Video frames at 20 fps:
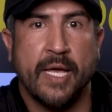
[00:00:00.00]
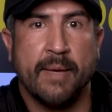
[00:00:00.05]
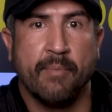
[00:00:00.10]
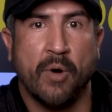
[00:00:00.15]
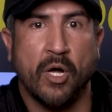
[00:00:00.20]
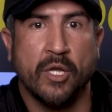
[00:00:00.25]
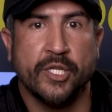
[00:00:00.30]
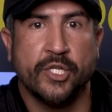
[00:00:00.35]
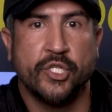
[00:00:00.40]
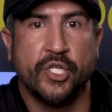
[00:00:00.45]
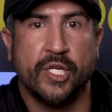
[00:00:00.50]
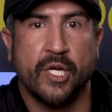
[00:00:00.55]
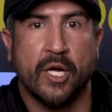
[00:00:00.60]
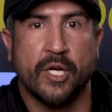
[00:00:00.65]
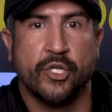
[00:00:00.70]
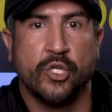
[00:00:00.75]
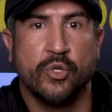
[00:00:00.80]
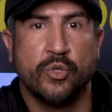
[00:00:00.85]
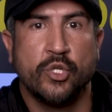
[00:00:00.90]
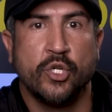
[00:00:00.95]
Gamology
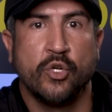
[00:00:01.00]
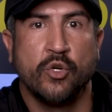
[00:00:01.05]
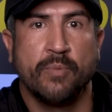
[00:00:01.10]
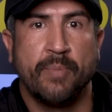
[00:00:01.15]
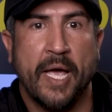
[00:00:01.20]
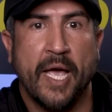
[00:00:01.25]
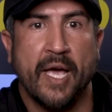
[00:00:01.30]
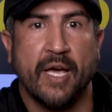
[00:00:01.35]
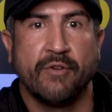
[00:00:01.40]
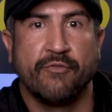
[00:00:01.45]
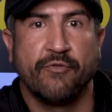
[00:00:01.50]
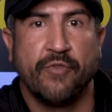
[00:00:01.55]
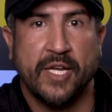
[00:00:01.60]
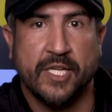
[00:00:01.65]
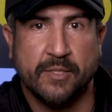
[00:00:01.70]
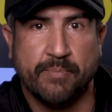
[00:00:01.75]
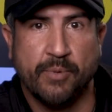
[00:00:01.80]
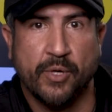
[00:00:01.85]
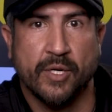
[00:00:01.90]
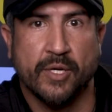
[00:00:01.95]
on YouTube and
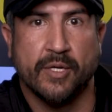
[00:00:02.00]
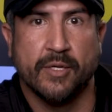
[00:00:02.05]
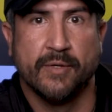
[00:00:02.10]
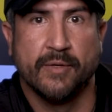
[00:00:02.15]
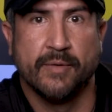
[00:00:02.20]
Facebook.